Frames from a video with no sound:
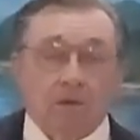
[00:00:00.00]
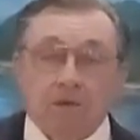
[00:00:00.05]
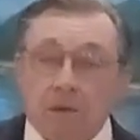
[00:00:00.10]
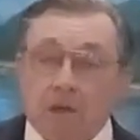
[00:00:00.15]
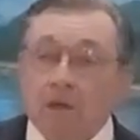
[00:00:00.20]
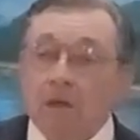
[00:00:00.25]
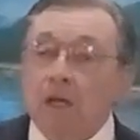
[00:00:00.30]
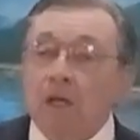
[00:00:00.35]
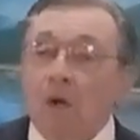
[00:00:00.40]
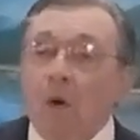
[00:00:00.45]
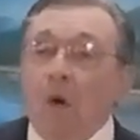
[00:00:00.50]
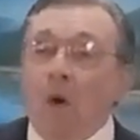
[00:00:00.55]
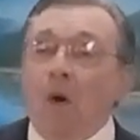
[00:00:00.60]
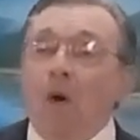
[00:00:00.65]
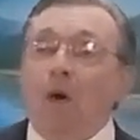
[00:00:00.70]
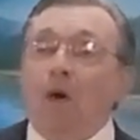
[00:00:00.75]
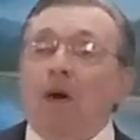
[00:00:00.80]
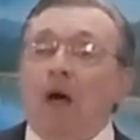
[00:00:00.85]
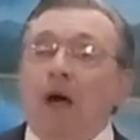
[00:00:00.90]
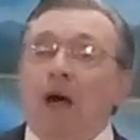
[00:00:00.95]

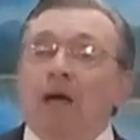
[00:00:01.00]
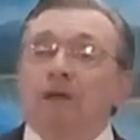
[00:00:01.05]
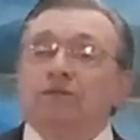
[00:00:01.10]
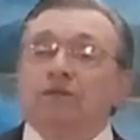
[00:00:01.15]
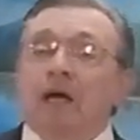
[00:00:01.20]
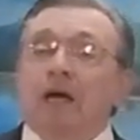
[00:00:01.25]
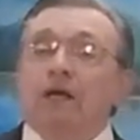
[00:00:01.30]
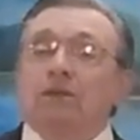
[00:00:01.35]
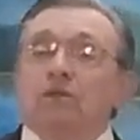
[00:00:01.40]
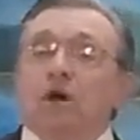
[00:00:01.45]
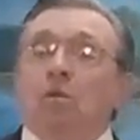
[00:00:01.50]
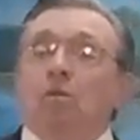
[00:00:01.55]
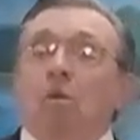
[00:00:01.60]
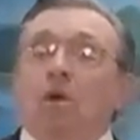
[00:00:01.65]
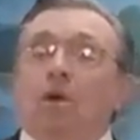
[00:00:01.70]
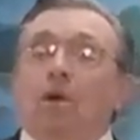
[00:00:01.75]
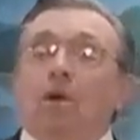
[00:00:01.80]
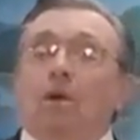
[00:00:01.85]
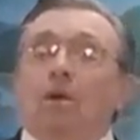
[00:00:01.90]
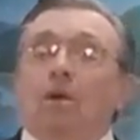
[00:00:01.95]
Oh, I tell you, the
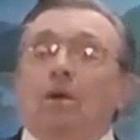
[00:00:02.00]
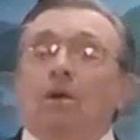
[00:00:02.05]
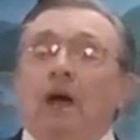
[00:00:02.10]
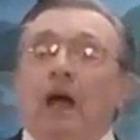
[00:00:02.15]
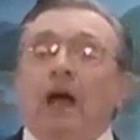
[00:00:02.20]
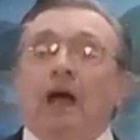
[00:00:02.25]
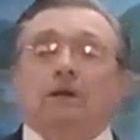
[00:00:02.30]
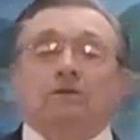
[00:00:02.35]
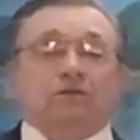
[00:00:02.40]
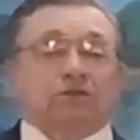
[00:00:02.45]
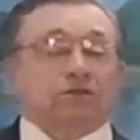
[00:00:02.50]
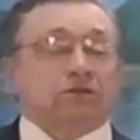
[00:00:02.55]
world out